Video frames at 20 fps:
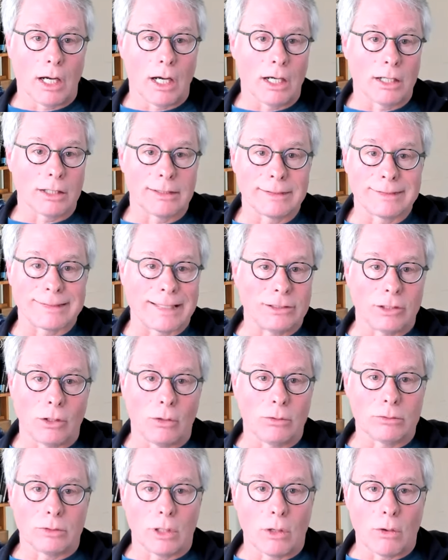because uh, I
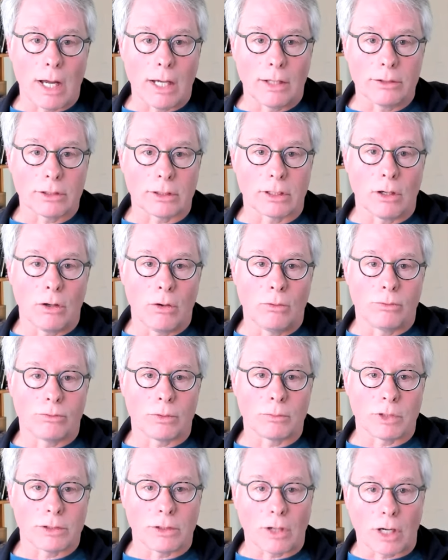don't know how to go
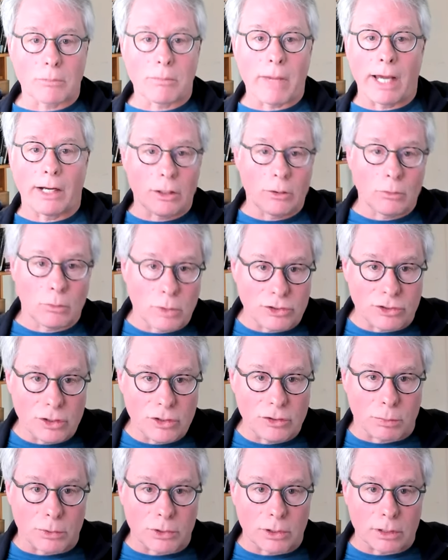from the dark matter, which
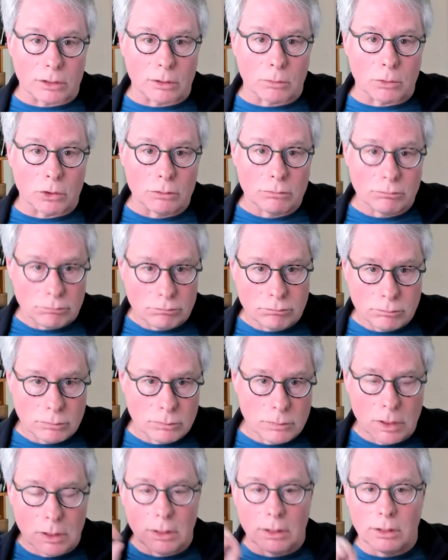is predictable,
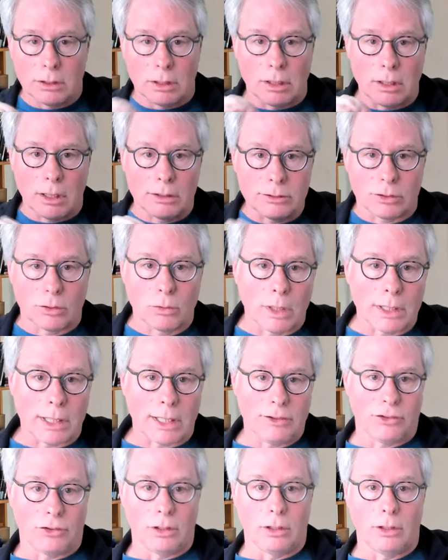uh, to what I
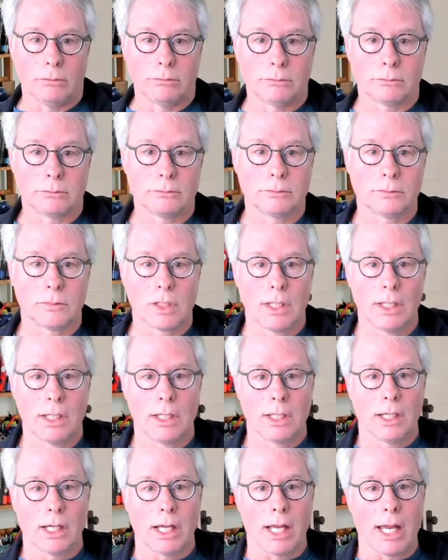see.
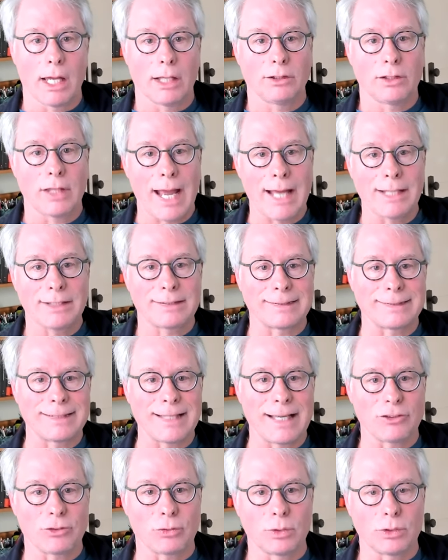And that's
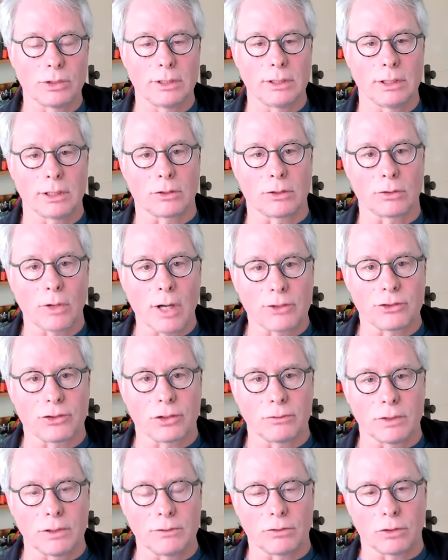that's really the crux
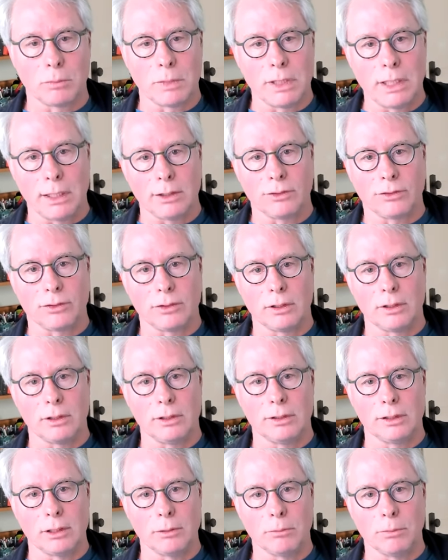of it for me is the
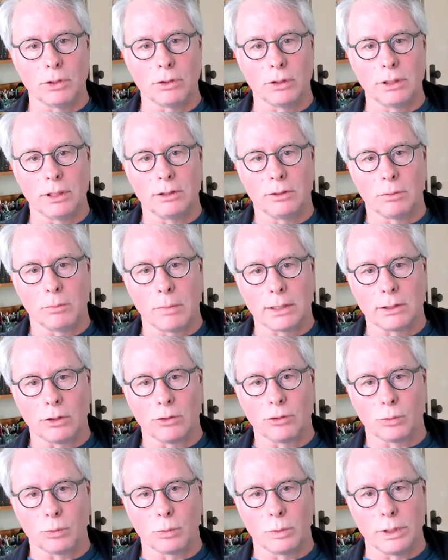the ability to make
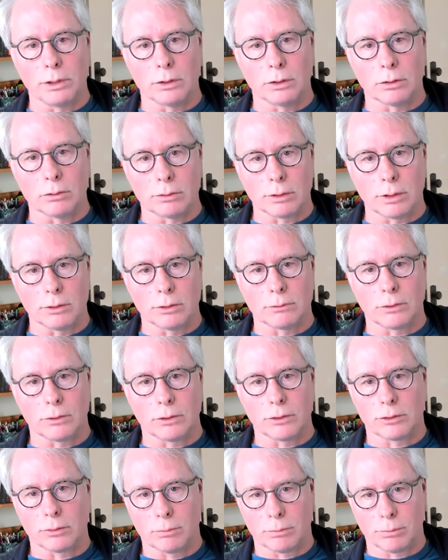those real
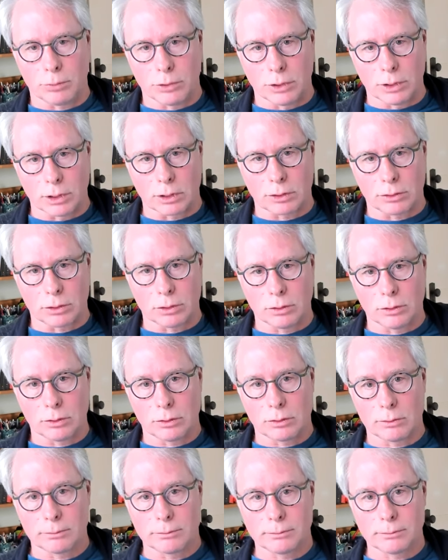universe predictions.